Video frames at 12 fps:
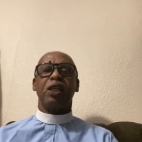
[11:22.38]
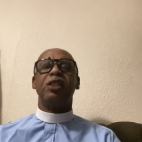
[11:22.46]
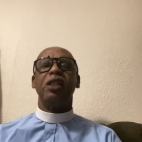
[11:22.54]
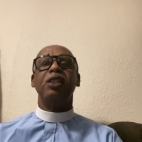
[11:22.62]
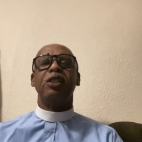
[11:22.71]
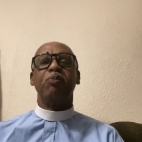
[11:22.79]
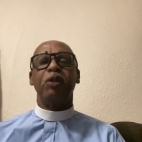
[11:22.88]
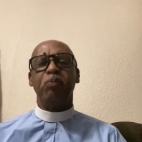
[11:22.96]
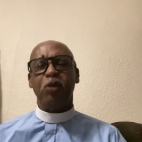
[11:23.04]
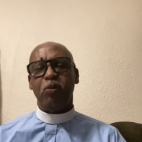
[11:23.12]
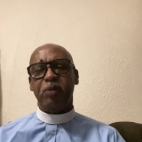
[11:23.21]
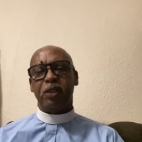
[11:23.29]
a teachable
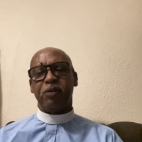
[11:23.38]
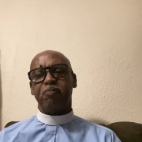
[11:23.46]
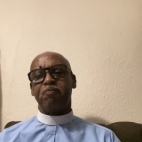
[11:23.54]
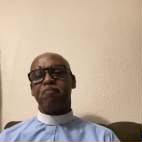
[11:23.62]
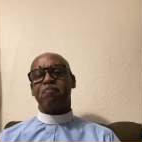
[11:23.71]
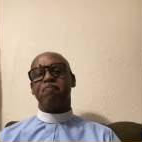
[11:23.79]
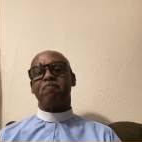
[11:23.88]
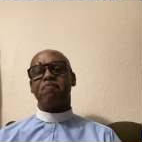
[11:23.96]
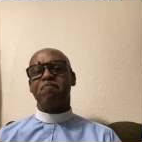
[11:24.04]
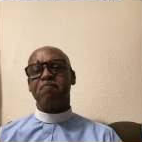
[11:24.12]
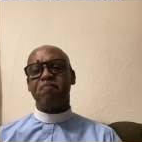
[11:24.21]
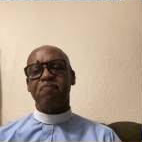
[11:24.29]
moment.
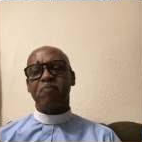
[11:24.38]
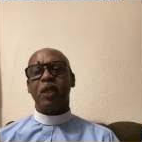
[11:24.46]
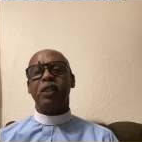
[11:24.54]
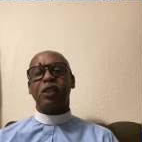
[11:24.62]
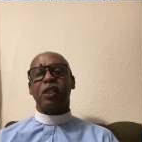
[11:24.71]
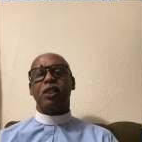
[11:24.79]
It's a